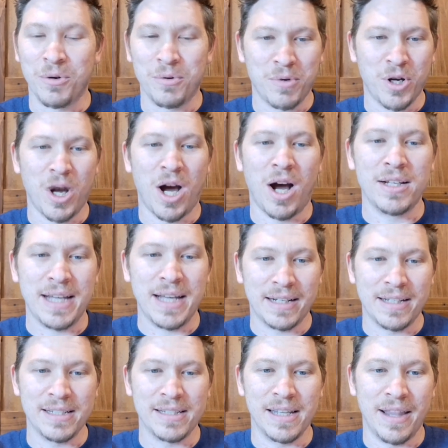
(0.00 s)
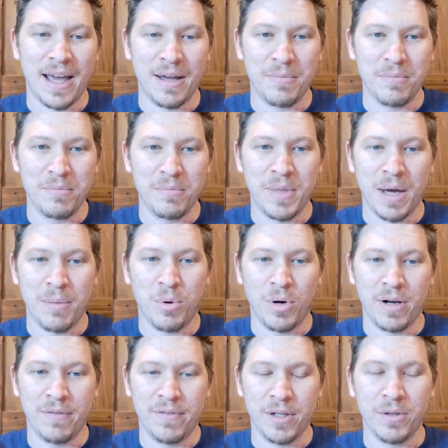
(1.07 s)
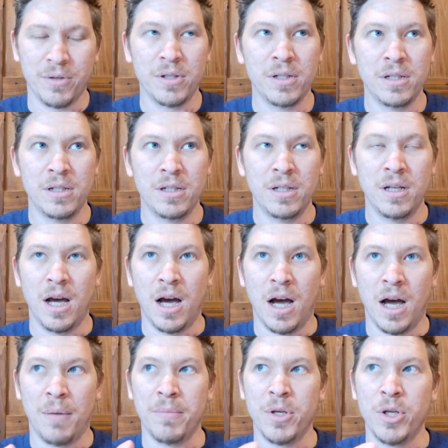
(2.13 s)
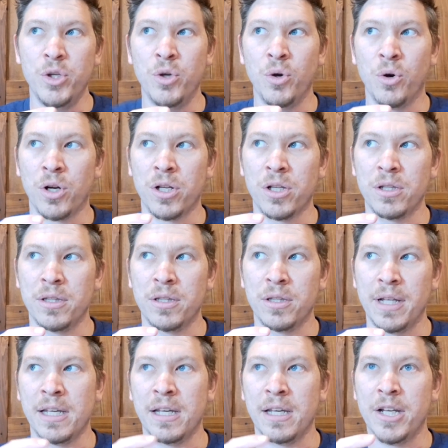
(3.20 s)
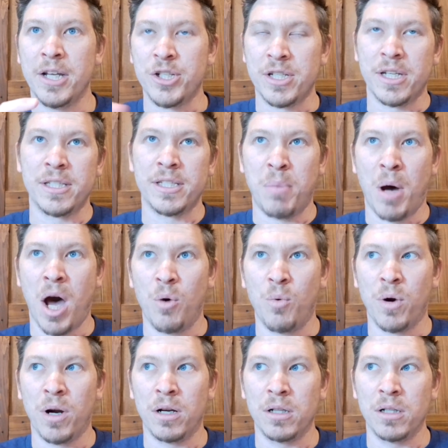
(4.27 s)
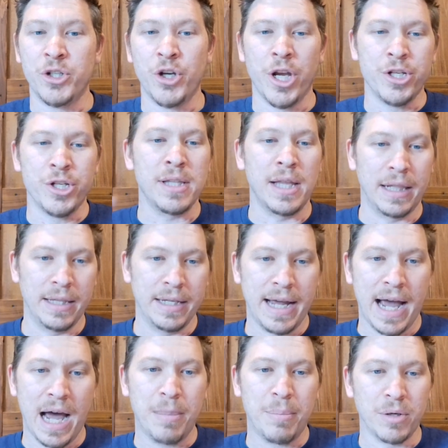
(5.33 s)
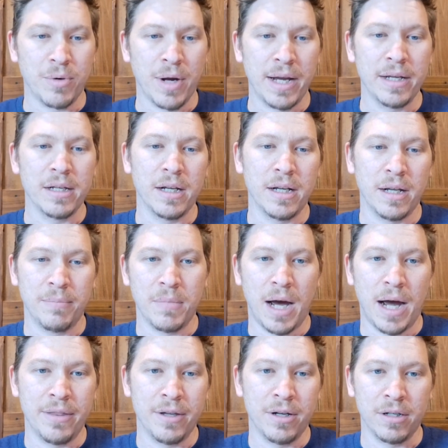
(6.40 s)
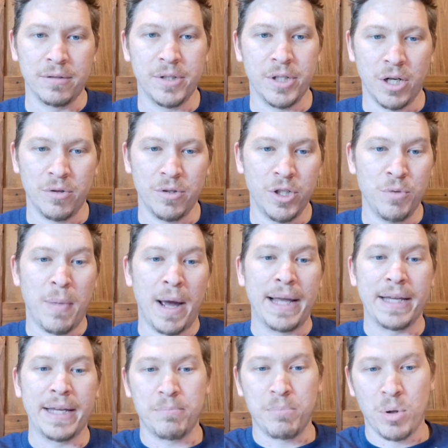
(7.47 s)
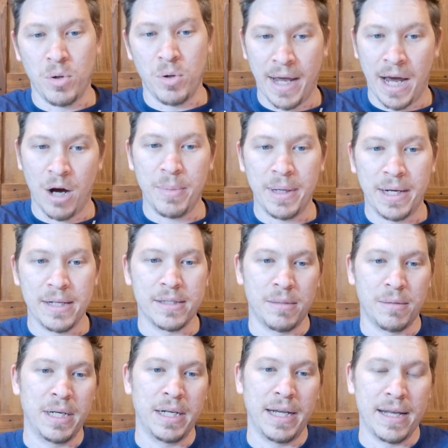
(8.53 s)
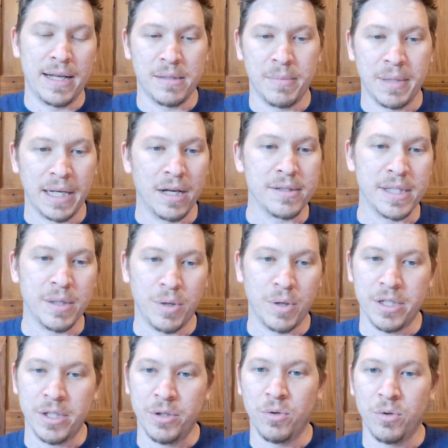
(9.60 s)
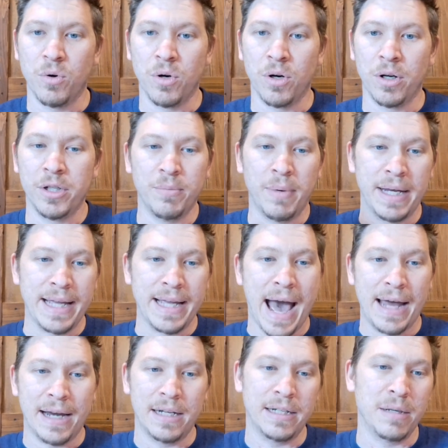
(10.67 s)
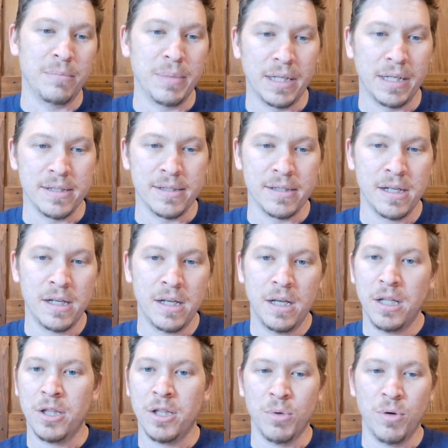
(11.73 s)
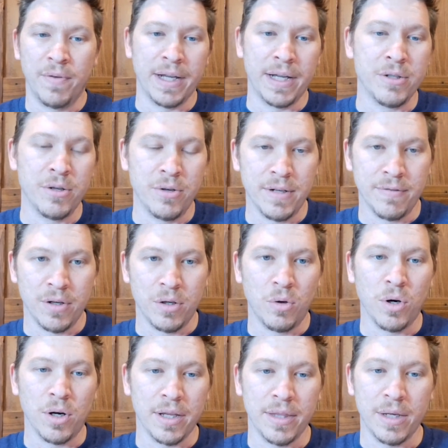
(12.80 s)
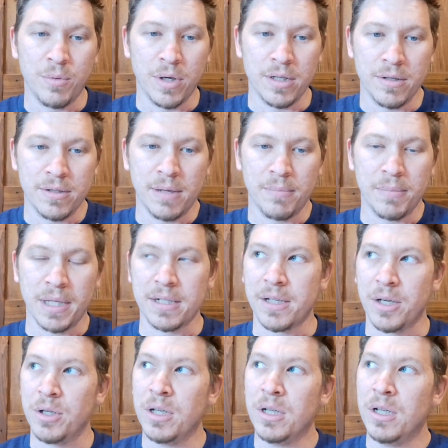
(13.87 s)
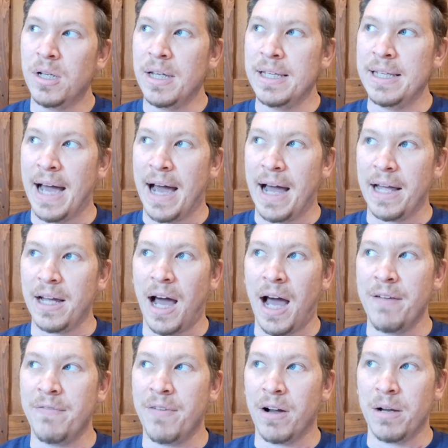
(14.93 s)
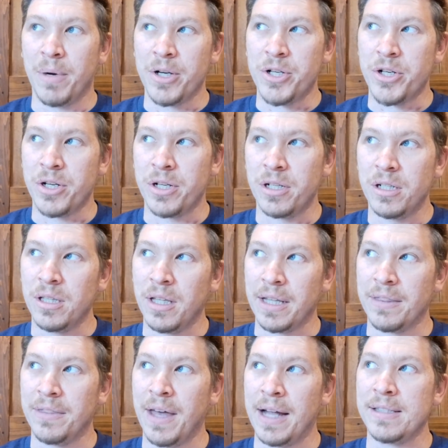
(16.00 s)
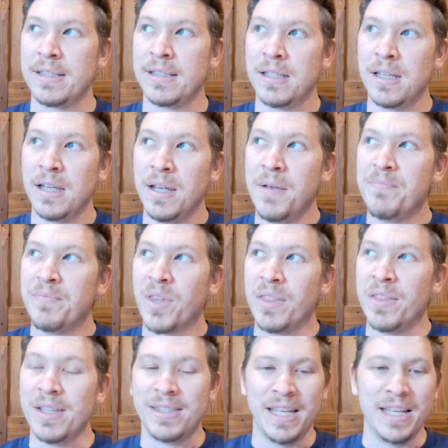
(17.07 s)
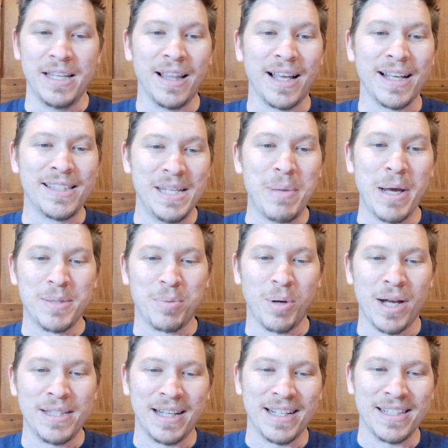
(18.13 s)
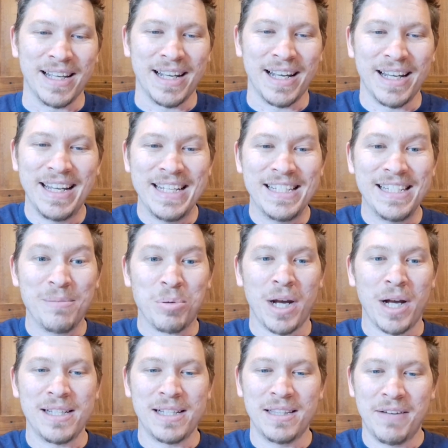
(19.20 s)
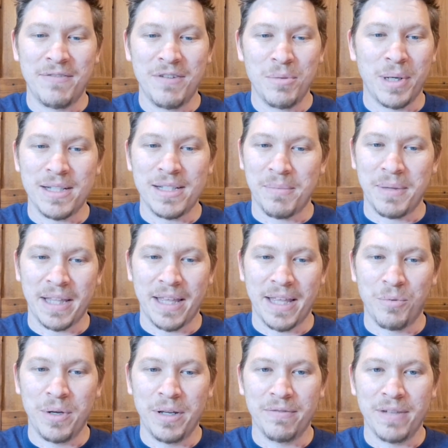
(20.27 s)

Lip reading: contact is in that point of view, it's just a spot where change is likely to happen, right? Either, you might get pulled out because somebody has something else they want to do, or you might get added in because they're moving into a different org and they want to do something. So yeah, I very much like that's the seat-based pricing is like an easy pricing lever, but it's something that we've